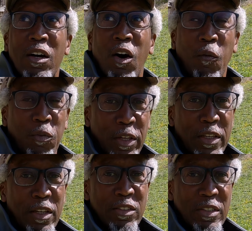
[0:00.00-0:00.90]

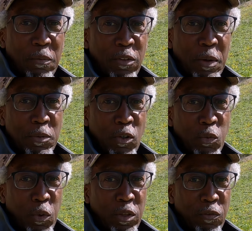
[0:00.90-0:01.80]
hopefully several
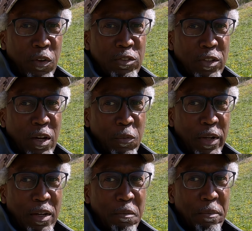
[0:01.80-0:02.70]
episodes worth of footage when
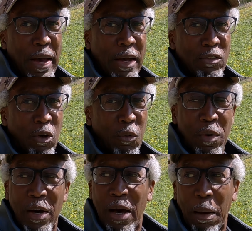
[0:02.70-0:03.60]
I come back. So
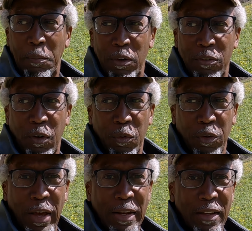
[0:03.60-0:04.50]
I'm looking forward
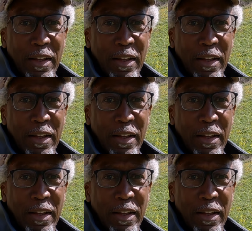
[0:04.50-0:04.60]
to that.